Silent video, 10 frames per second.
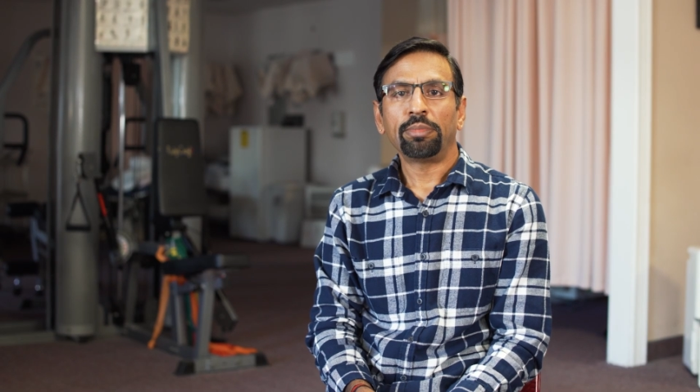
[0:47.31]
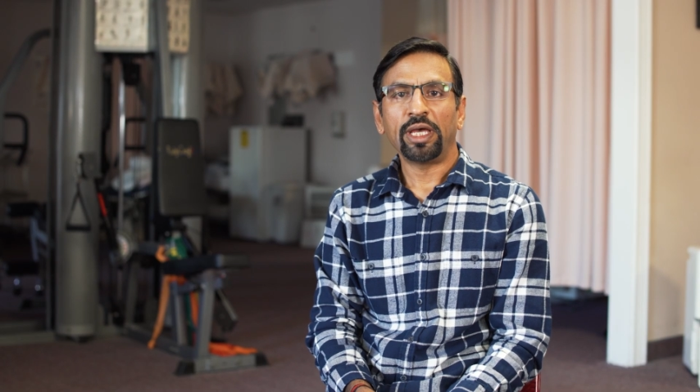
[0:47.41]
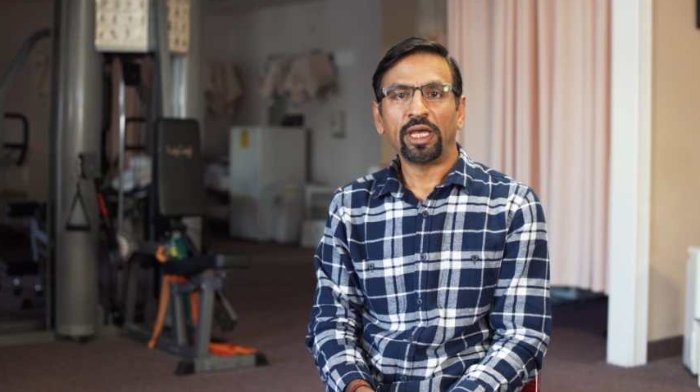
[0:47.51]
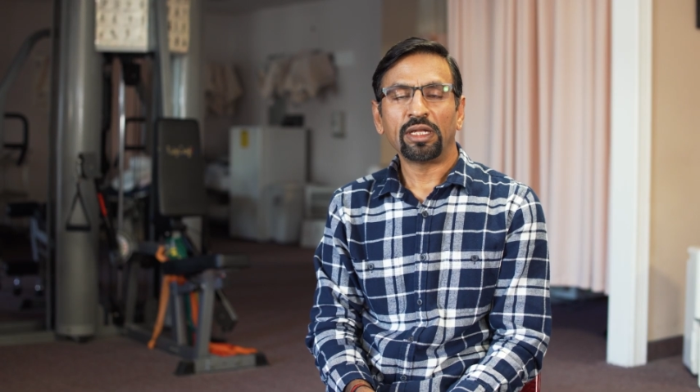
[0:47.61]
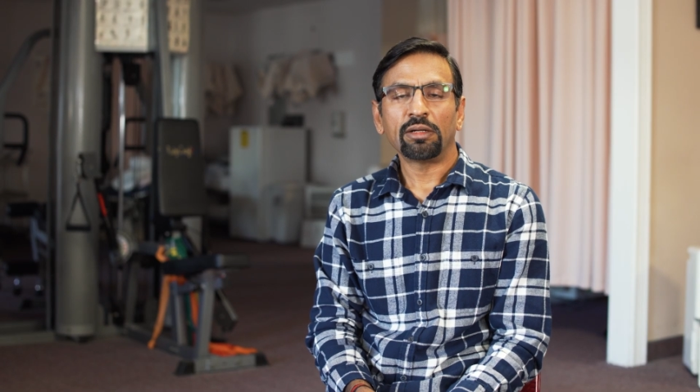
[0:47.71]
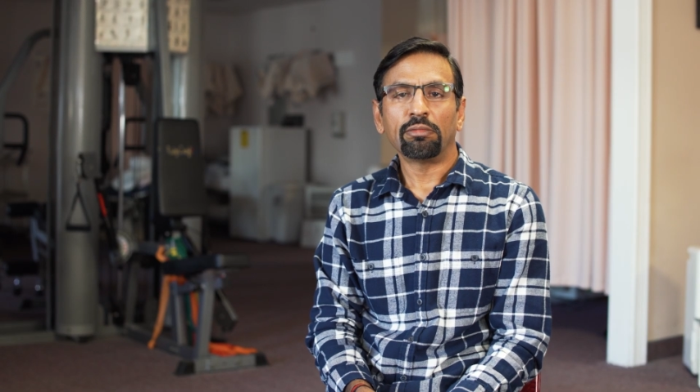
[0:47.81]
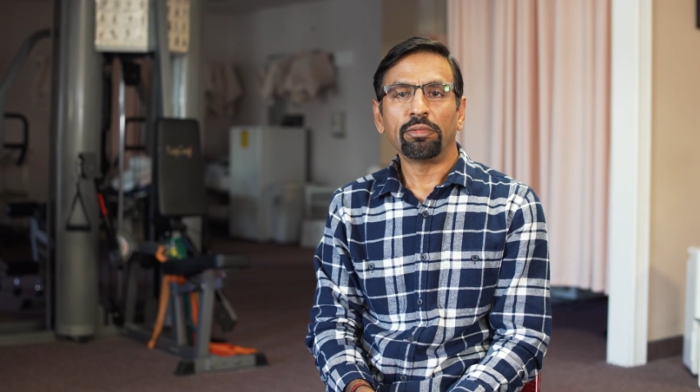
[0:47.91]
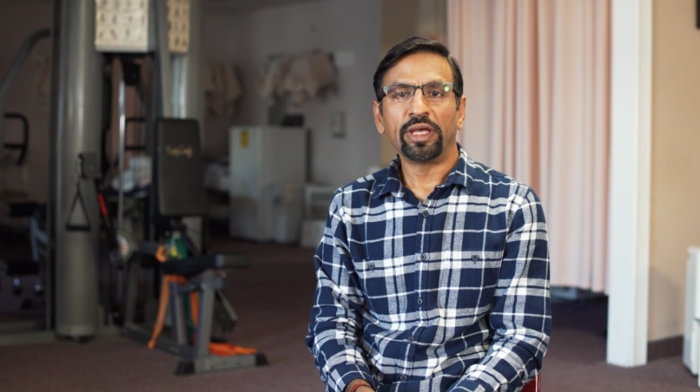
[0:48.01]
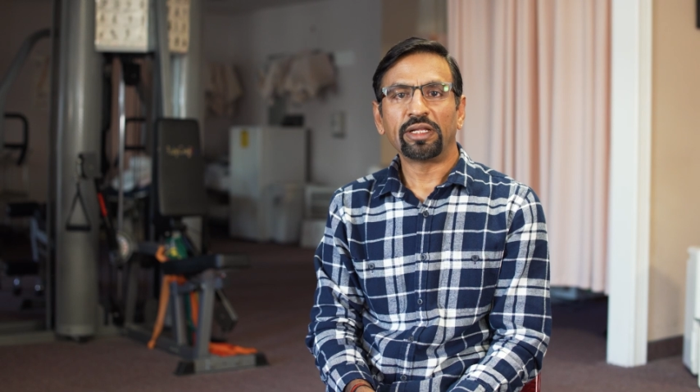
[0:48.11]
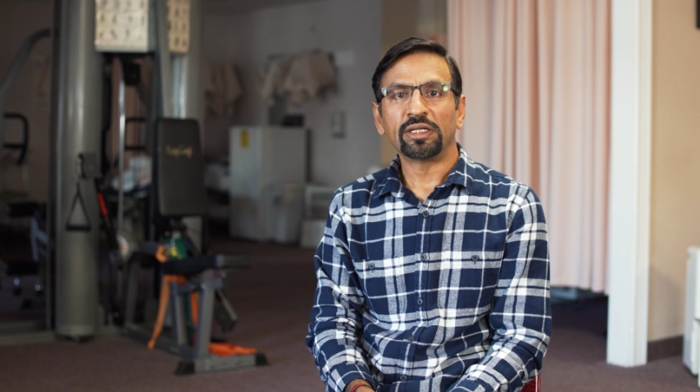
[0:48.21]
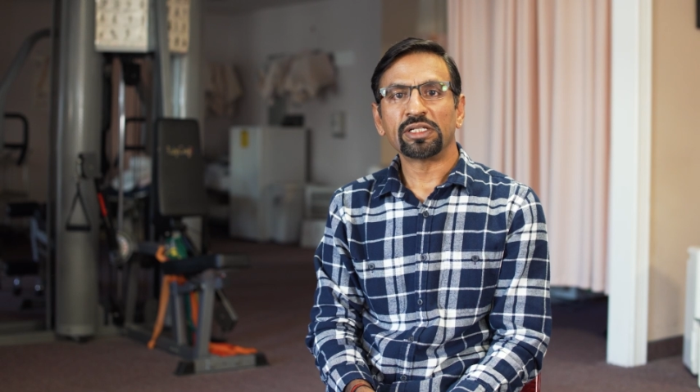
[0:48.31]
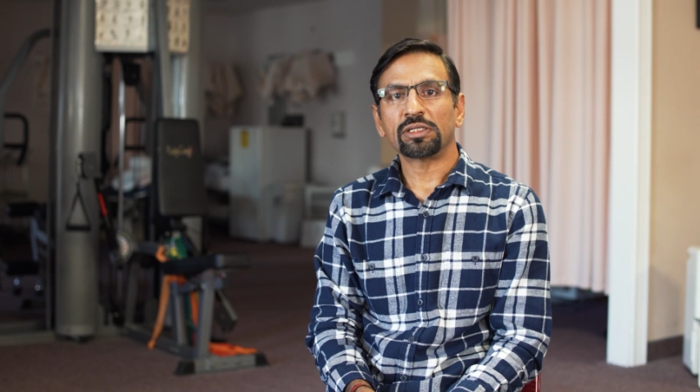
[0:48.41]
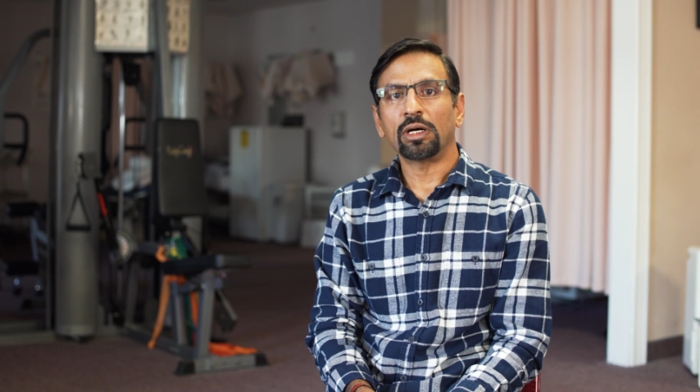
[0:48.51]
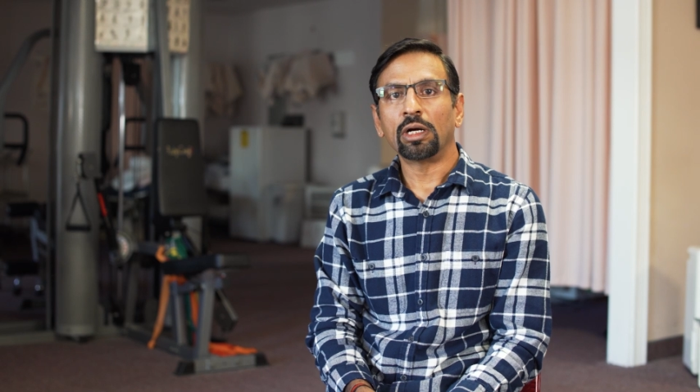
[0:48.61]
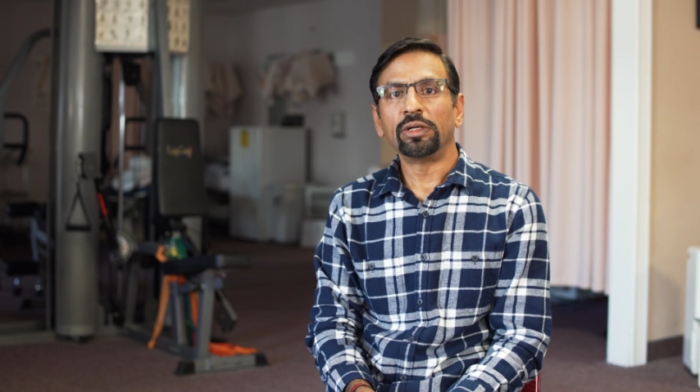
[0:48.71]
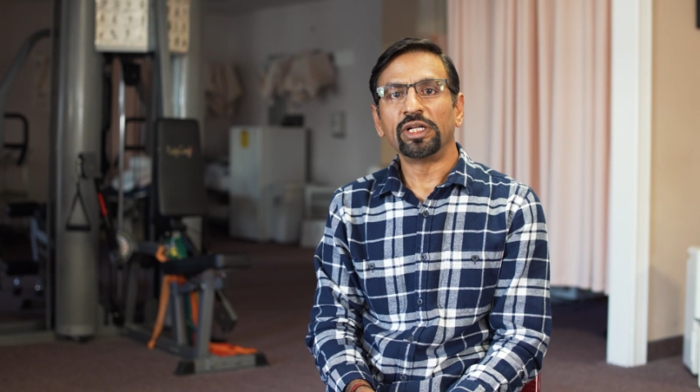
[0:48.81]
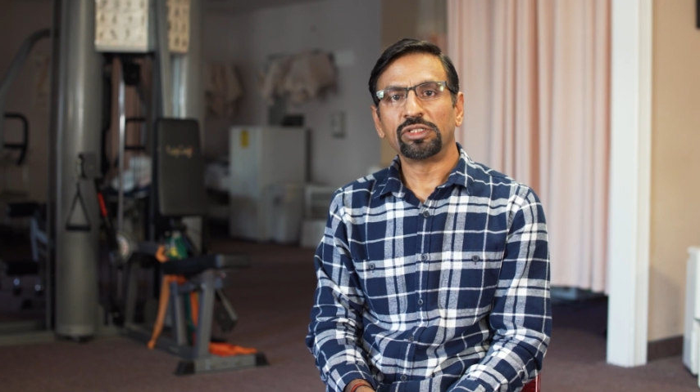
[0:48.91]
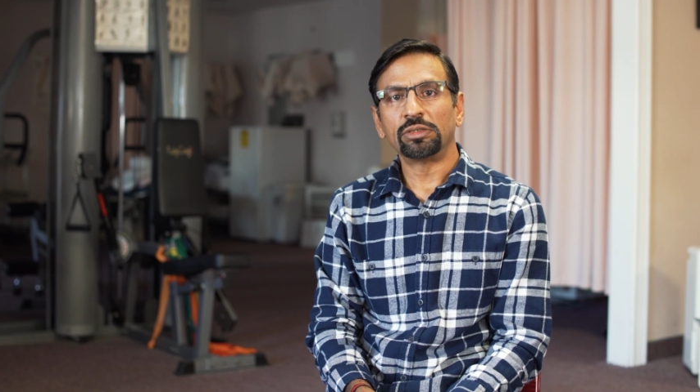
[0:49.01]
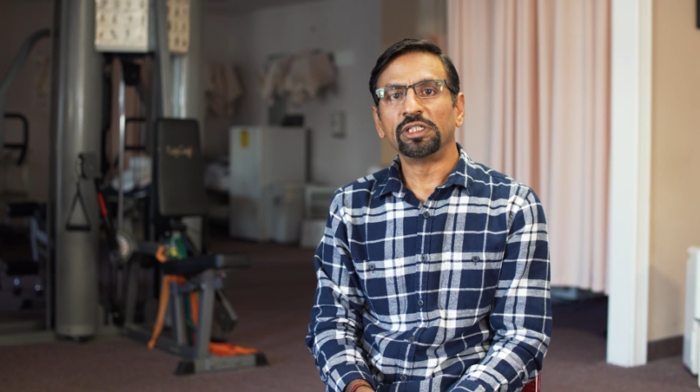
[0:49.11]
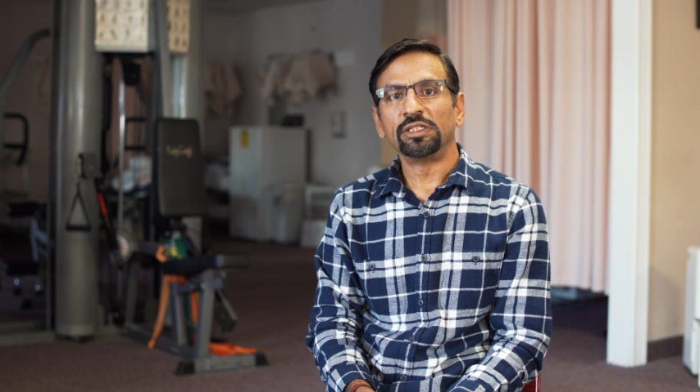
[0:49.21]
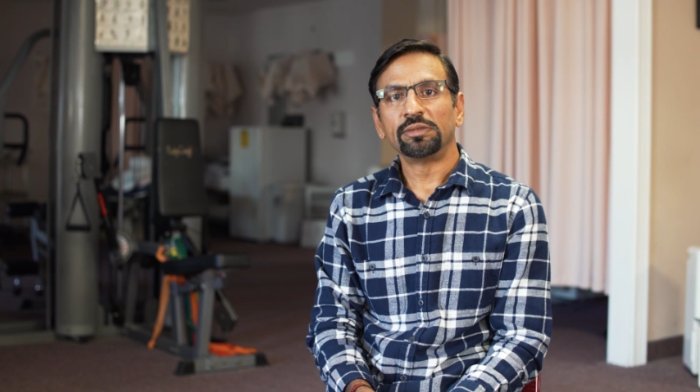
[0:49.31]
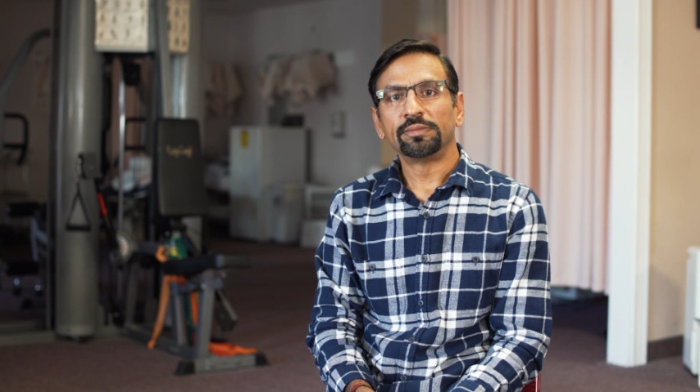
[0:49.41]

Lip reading: pain, weakness, or injury.